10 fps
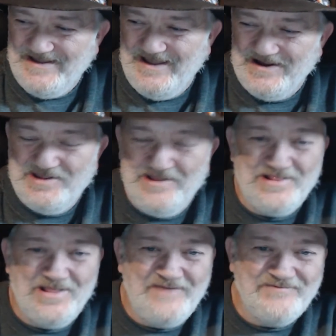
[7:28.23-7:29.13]
and
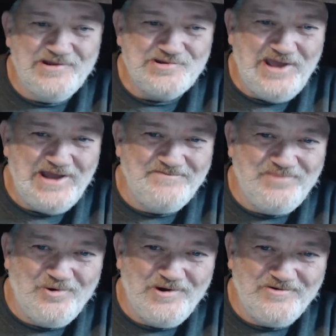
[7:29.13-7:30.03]
life gets kind of
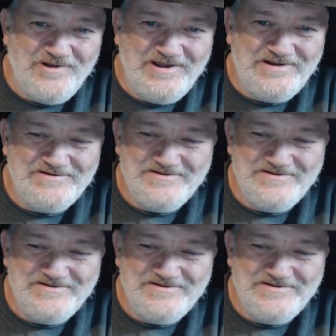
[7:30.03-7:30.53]
boring, right?